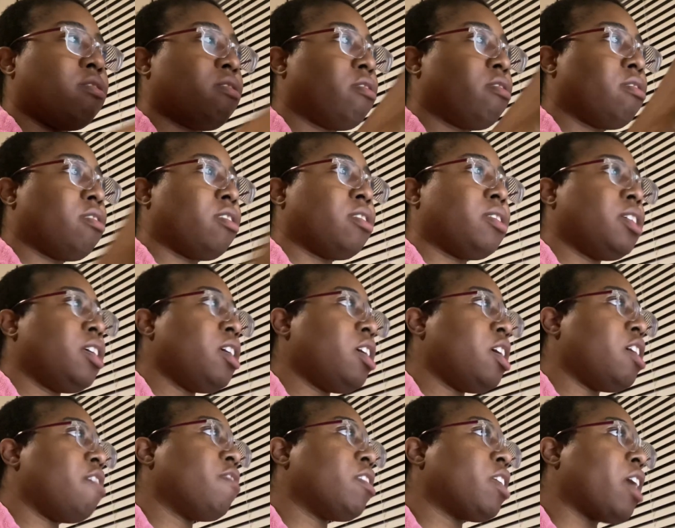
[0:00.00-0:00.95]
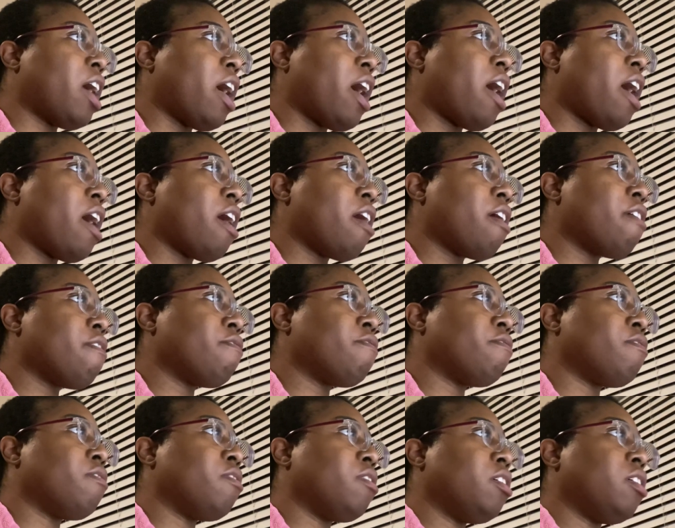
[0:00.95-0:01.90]
does he even
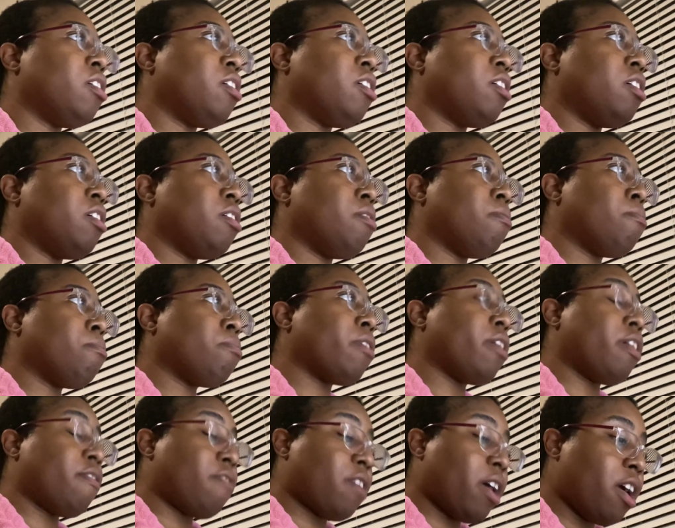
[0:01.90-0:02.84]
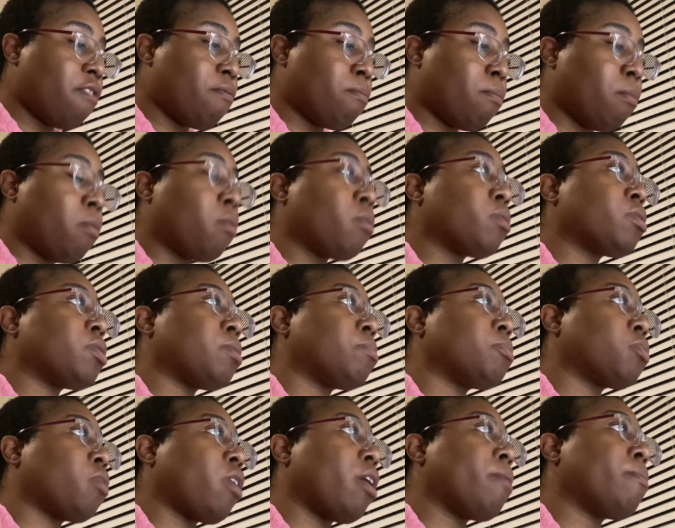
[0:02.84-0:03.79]
have, bro, if I have more
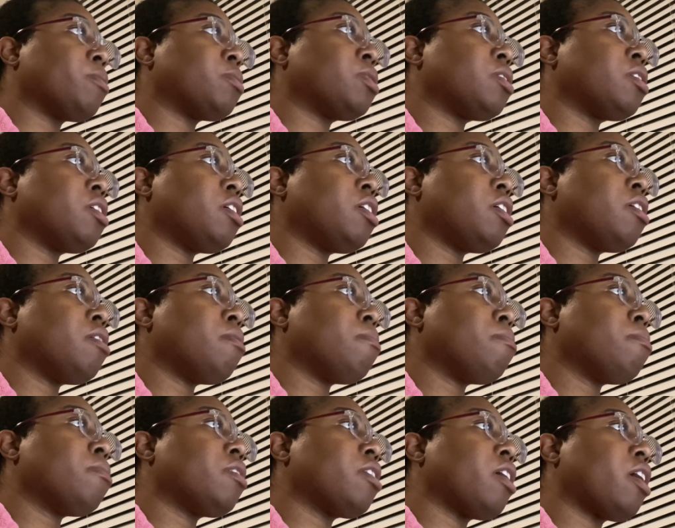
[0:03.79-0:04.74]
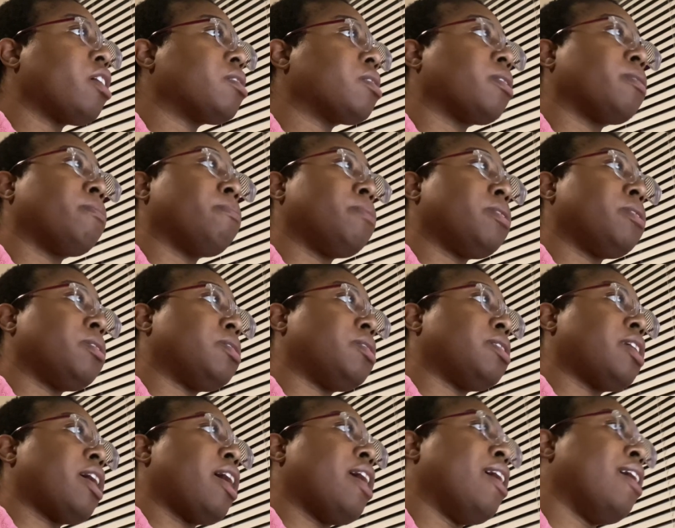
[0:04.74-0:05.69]
subscribers than him, that's going to be
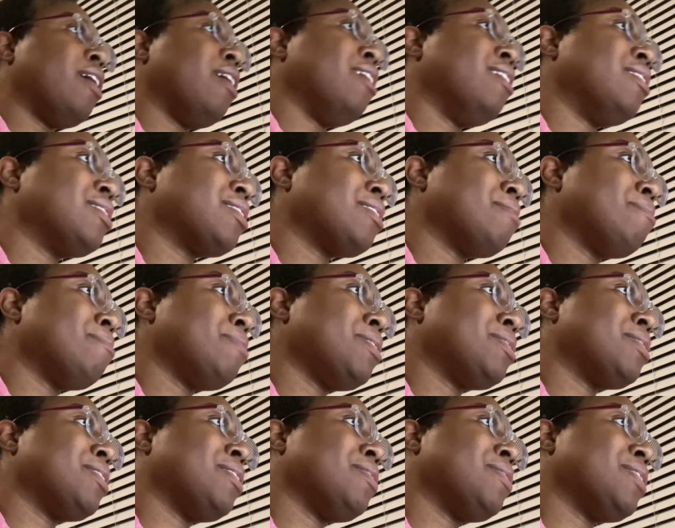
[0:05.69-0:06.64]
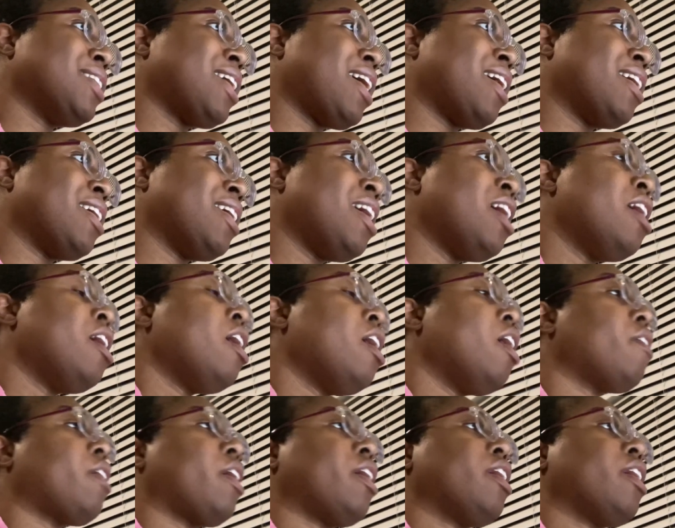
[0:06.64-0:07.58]
sad. gonna be so sad. Okay,